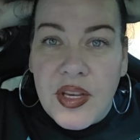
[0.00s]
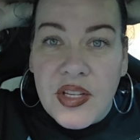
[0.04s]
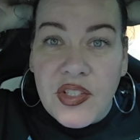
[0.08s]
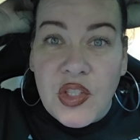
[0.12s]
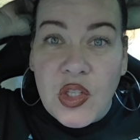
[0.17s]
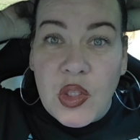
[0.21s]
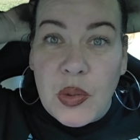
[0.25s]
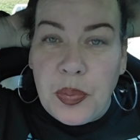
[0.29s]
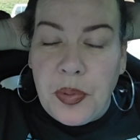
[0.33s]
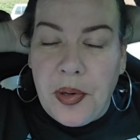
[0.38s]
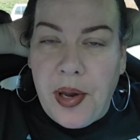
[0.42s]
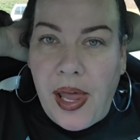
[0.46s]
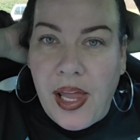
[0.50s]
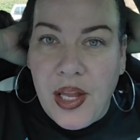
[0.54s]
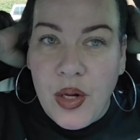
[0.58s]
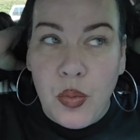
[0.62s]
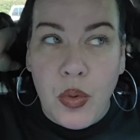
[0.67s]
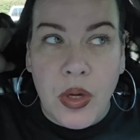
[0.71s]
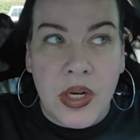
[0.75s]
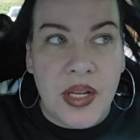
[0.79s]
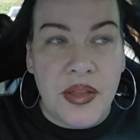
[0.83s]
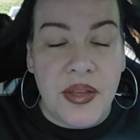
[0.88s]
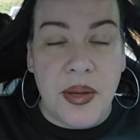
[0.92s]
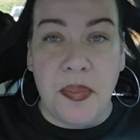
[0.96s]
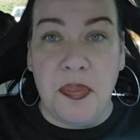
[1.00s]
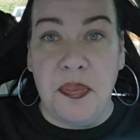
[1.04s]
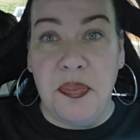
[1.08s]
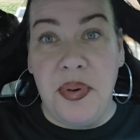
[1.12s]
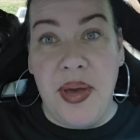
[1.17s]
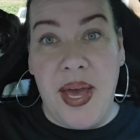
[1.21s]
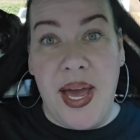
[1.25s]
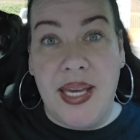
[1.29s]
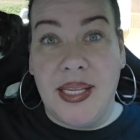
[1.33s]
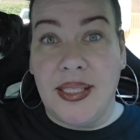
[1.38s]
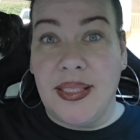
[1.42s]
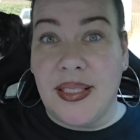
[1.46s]
This is probably one of the
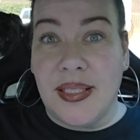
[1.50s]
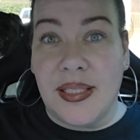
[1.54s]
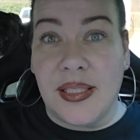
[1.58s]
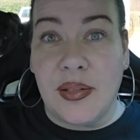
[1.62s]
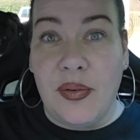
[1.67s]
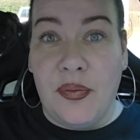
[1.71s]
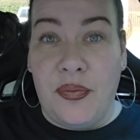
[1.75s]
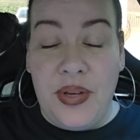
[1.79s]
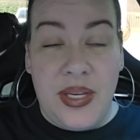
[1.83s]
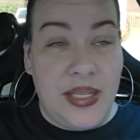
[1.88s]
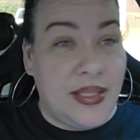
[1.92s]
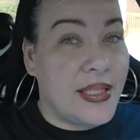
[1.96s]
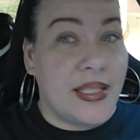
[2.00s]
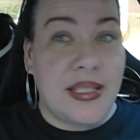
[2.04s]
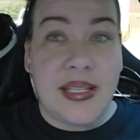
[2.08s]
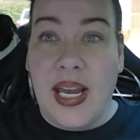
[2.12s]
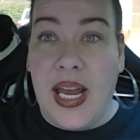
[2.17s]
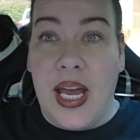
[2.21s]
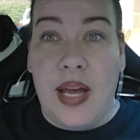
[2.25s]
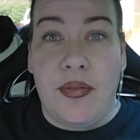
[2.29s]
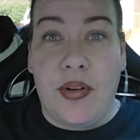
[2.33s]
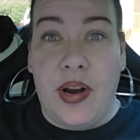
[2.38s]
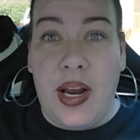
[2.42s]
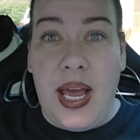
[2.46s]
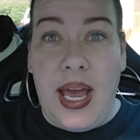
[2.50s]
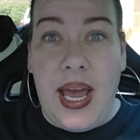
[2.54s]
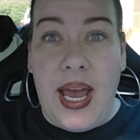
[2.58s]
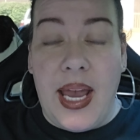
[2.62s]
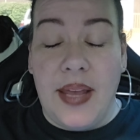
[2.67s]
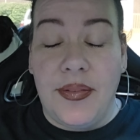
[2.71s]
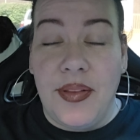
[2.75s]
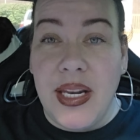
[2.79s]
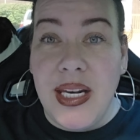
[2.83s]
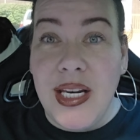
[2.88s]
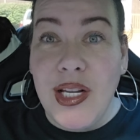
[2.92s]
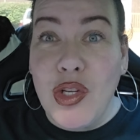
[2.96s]
best visits I ever
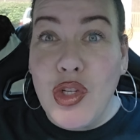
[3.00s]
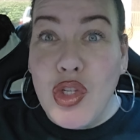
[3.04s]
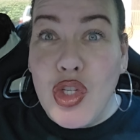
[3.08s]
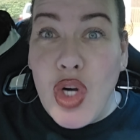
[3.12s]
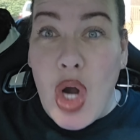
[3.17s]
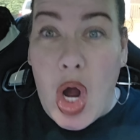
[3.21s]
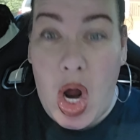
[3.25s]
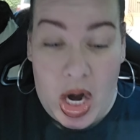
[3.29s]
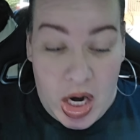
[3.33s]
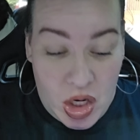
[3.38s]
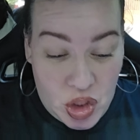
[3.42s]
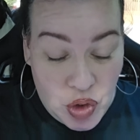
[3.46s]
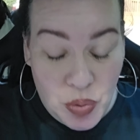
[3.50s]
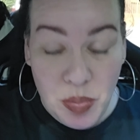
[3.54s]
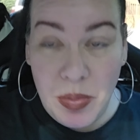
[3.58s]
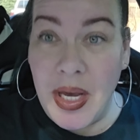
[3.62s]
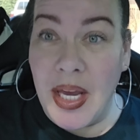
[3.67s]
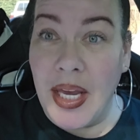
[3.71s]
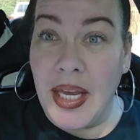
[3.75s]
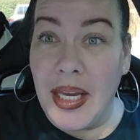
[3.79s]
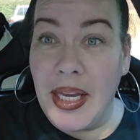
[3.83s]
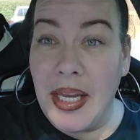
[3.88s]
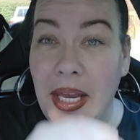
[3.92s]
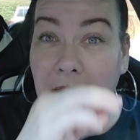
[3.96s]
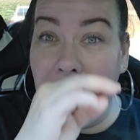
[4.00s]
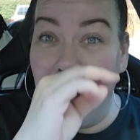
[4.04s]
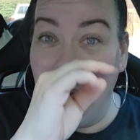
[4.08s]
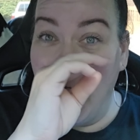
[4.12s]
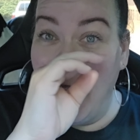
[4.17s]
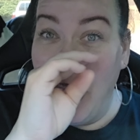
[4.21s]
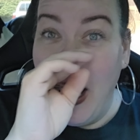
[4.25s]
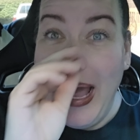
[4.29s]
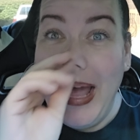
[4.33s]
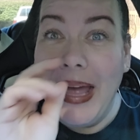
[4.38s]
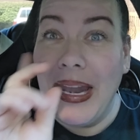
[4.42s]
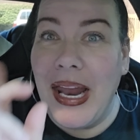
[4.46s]
had. They didn't charge me.
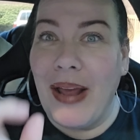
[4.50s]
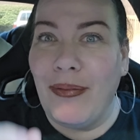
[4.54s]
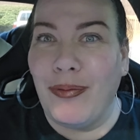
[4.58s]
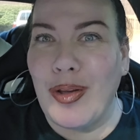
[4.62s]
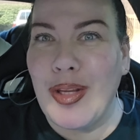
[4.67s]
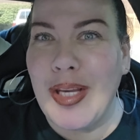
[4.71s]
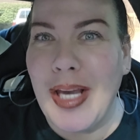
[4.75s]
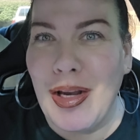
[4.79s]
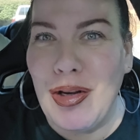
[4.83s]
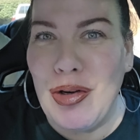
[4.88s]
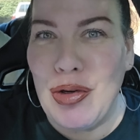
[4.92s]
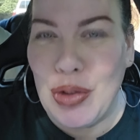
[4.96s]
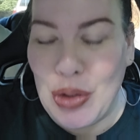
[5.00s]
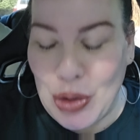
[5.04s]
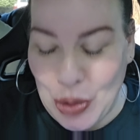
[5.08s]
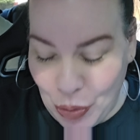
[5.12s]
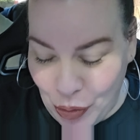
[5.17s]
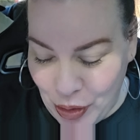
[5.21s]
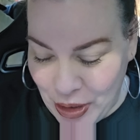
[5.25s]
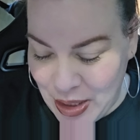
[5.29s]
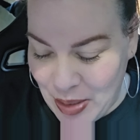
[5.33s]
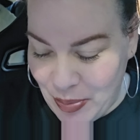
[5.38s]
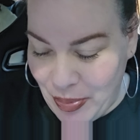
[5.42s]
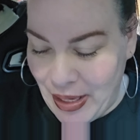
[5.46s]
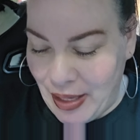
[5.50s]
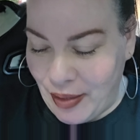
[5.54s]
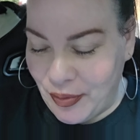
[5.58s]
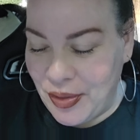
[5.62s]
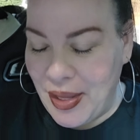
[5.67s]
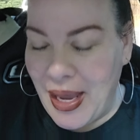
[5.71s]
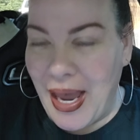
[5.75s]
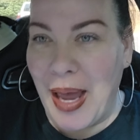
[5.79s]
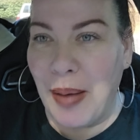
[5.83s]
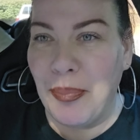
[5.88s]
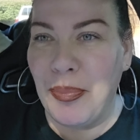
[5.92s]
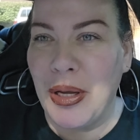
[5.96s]
And I have to tell you a story
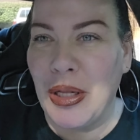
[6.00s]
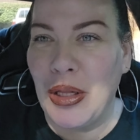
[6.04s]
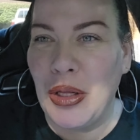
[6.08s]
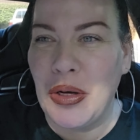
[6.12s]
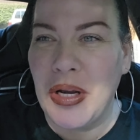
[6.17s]
about that.